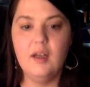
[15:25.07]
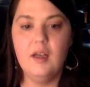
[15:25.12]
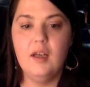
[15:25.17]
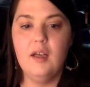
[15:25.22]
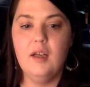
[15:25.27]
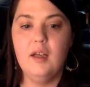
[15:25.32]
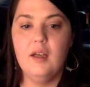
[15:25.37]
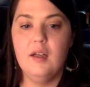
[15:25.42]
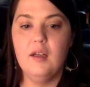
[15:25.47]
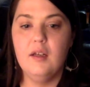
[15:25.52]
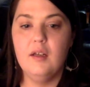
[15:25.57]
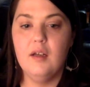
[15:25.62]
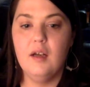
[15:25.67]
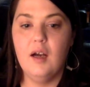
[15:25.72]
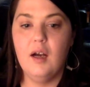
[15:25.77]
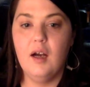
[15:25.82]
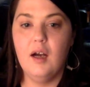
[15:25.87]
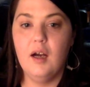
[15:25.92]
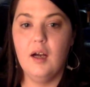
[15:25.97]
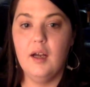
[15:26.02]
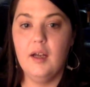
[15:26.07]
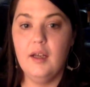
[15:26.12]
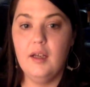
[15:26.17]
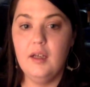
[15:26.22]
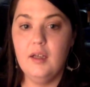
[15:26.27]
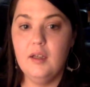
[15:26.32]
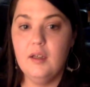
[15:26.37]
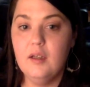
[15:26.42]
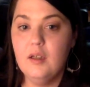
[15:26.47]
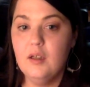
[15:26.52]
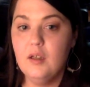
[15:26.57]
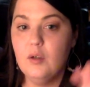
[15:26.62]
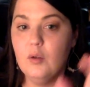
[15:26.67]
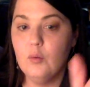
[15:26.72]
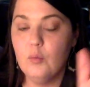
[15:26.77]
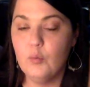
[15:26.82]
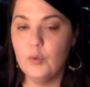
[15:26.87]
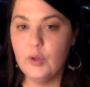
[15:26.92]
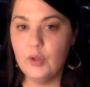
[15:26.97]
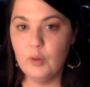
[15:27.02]
And I
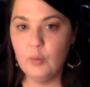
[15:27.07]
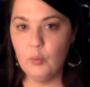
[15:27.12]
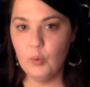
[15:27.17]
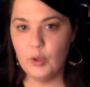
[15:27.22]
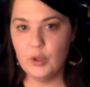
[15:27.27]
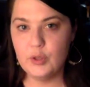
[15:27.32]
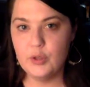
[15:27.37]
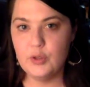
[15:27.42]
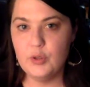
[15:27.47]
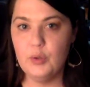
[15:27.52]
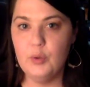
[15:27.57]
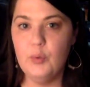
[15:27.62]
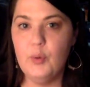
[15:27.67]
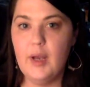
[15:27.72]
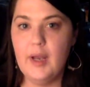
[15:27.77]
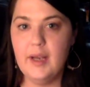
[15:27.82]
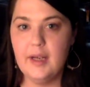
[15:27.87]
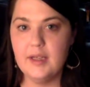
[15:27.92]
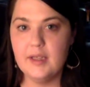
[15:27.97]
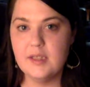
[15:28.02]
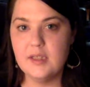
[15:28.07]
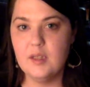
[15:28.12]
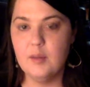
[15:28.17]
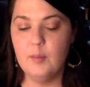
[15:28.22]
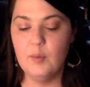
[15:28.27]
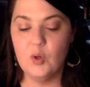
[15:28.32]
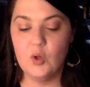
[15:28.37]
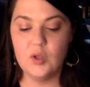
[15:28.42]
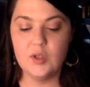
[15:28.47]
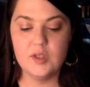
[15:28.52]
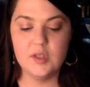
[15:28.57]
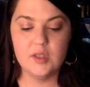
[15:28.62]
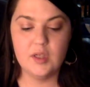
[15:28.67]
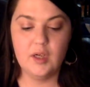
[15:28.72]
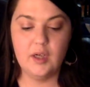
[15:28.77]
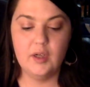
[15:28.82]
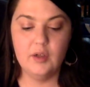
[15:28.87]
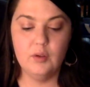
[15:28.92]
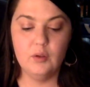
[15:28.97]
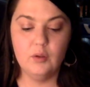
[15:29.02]
really want to do ASMR
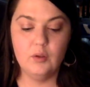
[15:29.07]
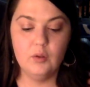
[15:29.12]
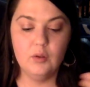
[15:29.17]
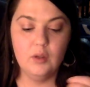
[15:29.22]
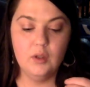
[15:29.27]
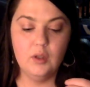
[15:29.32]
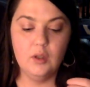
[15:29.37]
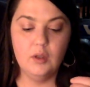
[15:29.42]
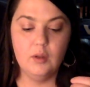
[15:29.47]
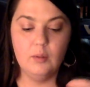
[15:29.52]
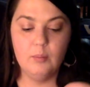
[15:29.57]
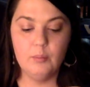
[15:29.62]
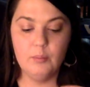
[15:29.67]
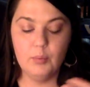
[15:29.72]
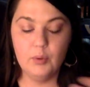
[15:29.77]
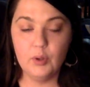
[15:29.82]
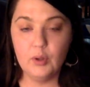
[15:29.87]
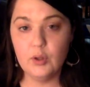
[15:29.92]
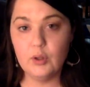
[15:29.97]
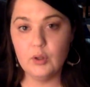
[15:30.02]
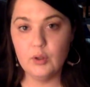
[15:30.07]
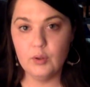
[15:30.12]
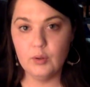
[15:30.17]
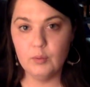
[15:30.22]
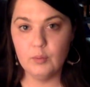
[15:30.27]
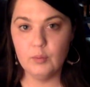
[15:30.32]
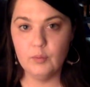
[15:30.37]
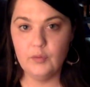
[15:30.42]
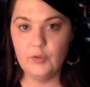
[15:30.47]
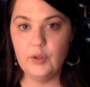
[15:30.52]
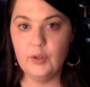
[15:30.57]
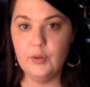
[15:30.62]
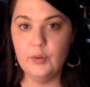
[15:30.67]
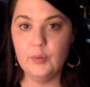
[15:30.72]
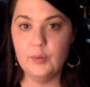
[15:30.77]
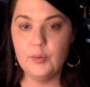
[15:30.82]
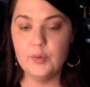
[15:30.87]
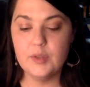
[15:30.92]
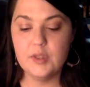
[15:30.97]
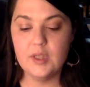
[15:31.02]
style book
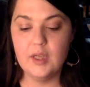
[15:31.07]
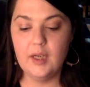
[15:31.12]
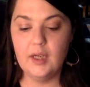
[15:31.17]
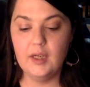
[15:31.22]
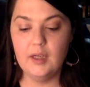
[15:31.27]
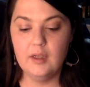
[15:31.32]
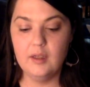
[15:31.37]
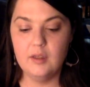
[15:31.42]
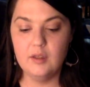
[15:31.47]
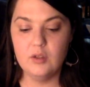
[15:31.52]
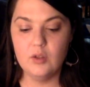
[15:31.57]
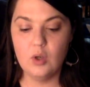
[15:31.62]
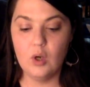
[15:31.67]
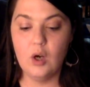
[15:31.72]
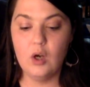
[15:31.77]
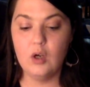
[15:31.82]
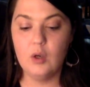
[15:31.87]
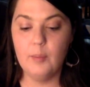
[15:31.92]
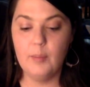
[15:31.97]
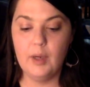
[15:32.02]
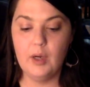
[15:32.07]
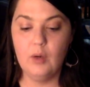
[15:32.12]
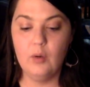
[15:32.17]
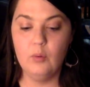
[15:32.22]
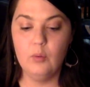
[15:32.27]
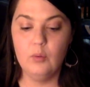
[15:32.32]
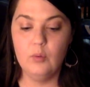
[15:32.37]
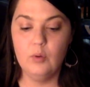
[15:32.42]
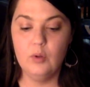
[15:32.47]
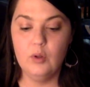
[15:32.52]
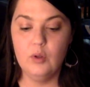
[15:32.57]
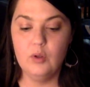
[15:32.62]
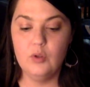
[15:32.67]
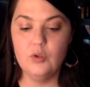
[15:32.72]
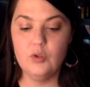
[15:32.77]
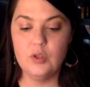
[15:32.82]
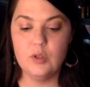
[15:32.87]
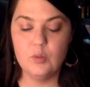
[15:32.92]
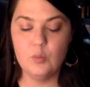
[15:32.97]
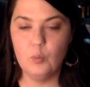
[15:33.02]
reviews and talk about
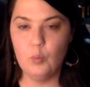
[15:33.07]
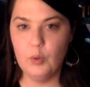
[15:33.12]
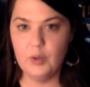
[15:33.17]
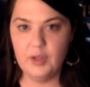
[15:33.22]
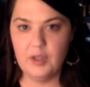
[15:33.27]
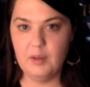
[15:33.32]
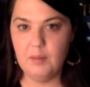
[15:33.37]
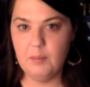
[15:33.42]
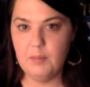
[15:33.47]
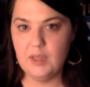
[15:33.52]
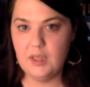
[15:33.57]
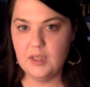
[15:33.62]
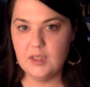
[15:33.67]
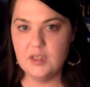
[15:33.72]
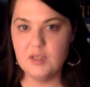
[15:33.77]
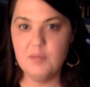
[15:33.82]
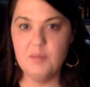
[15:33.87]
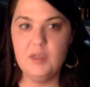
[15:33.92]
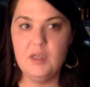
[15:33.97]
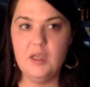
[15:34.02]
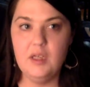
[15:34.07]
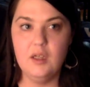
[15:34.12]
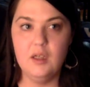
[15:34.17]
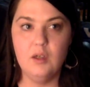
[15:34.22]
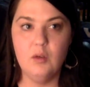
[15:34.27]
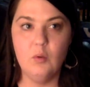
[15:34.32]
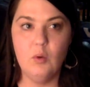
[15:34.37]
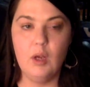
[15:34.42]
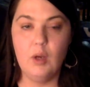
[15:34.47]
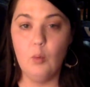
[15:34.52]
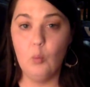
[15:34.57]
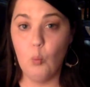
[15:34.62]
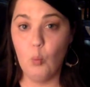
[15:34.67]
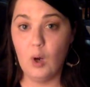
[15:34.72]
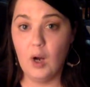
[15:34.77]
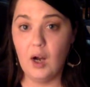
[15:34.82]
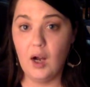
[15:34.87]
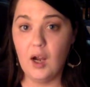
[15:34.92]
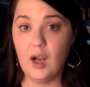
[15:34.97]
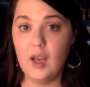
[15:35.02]
just what they mean to me and
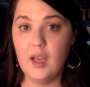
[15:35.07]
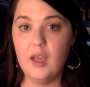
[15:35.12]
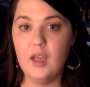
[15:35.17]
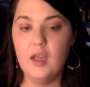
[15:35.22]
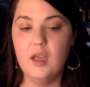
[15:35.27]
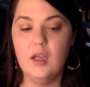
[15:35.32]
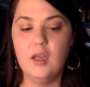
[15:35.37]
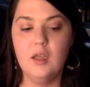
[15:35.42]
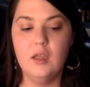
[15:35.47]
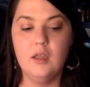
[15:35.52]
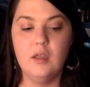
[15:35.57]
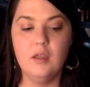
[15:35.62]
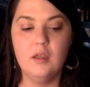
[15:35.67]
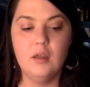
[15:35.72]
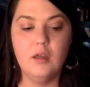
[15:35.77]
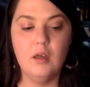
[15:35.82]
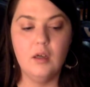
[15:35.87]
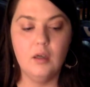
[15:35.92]
why, and